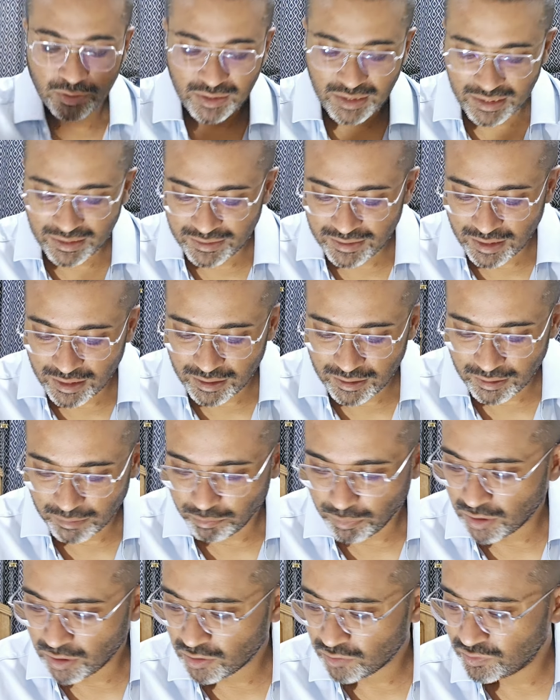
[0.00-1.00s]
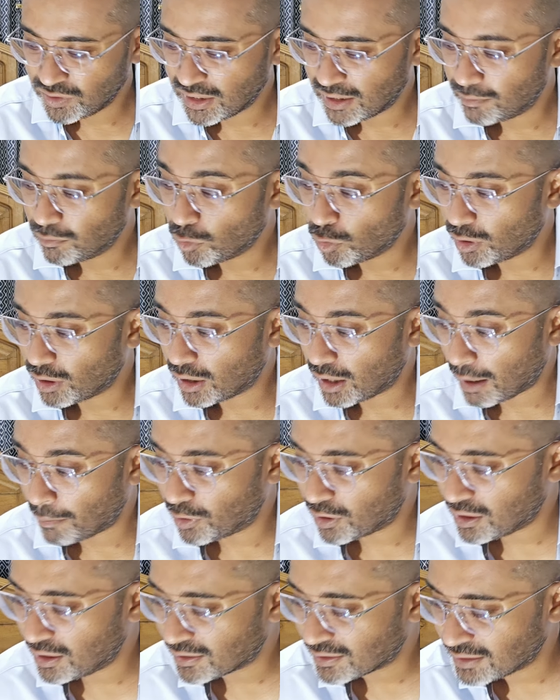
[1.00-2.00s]
these are part of their more
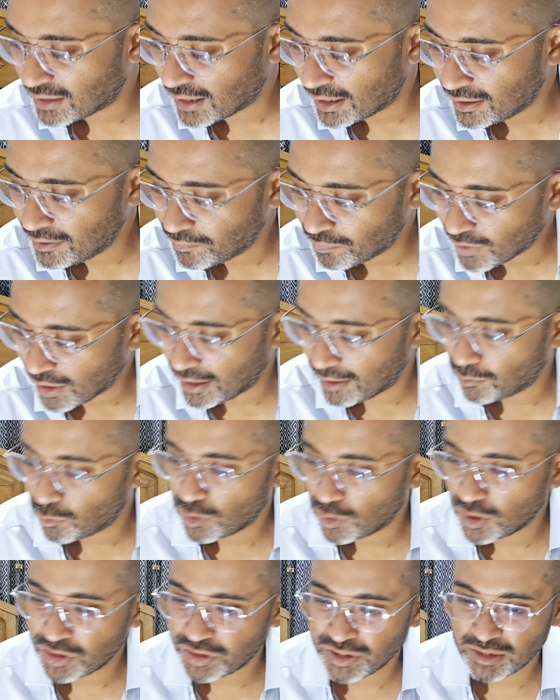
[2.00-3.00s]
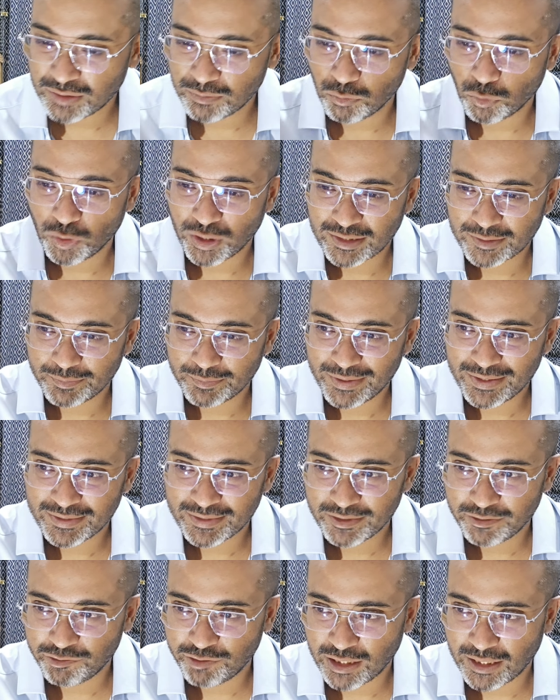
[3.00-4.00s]
upper class line, and Amouage is more
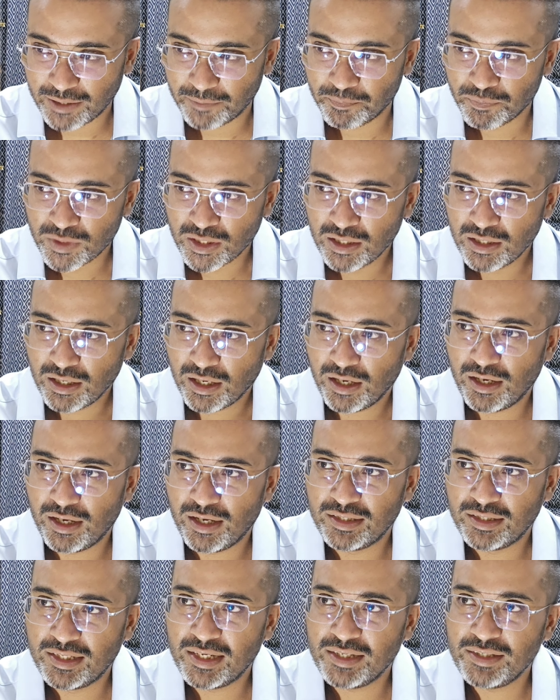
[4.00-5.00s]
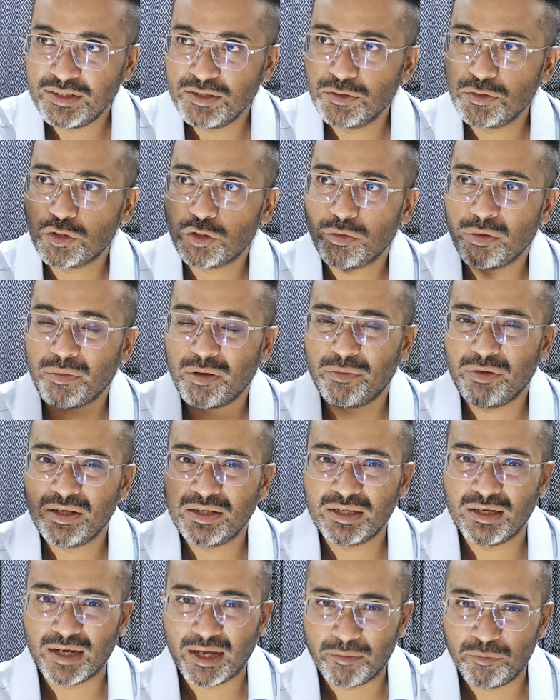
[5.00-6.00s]
expensive line. And these used to be maybe in
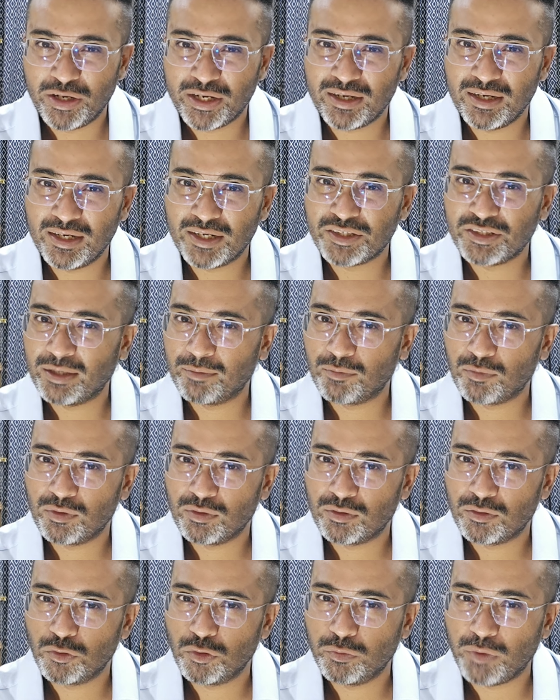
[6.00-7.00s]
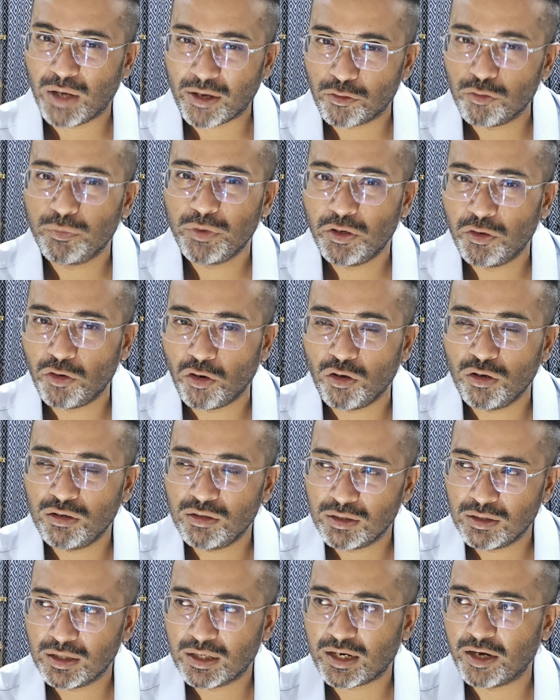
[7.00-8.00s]
the library collection. I could be wrong.
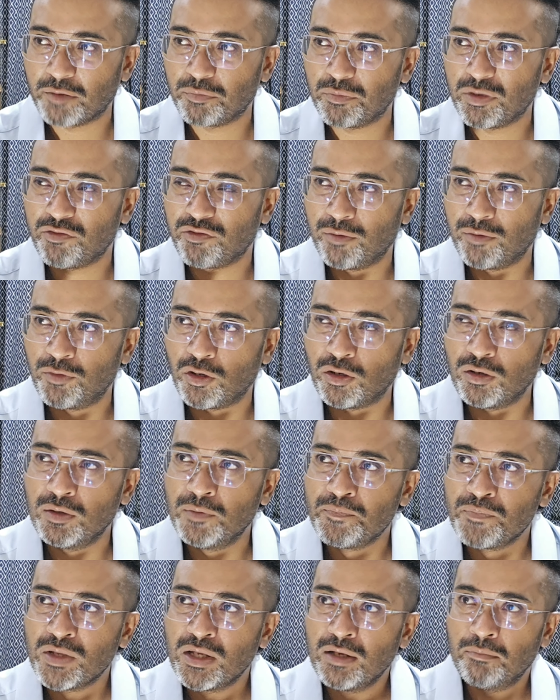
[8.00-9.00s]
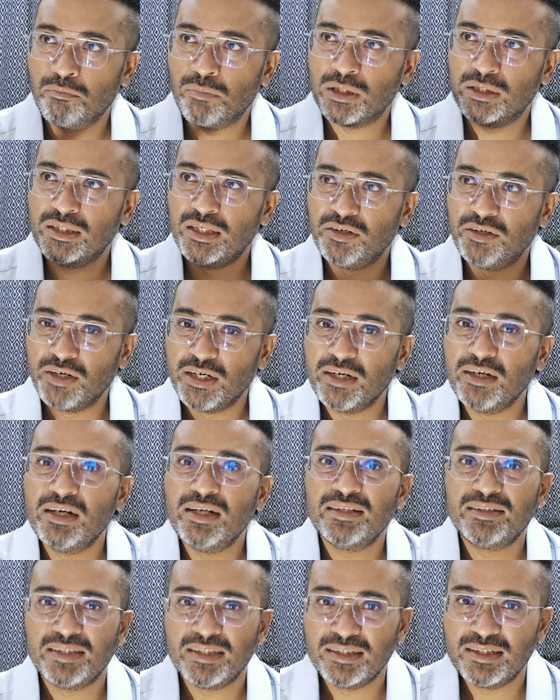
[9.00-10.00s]
Correct me if I'm wrong. But they
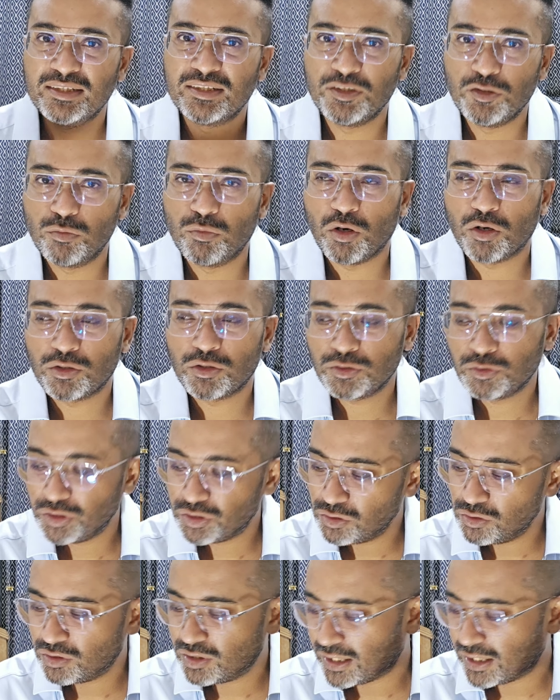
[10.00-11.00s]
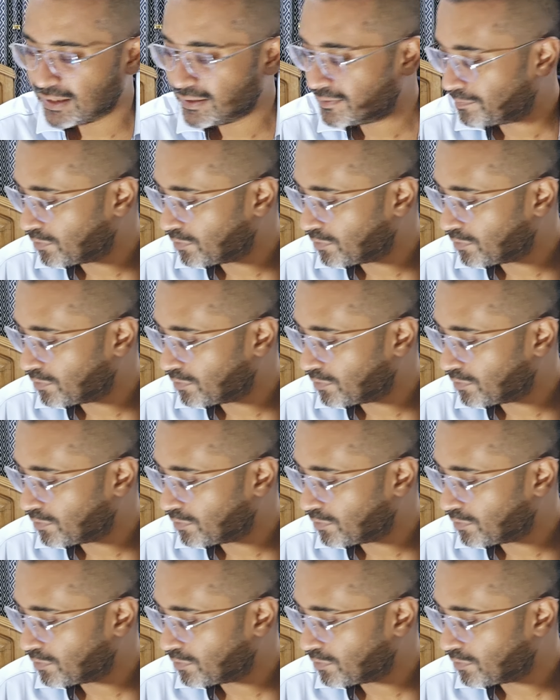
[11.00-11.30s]
re-released in these new bottles, which look nice.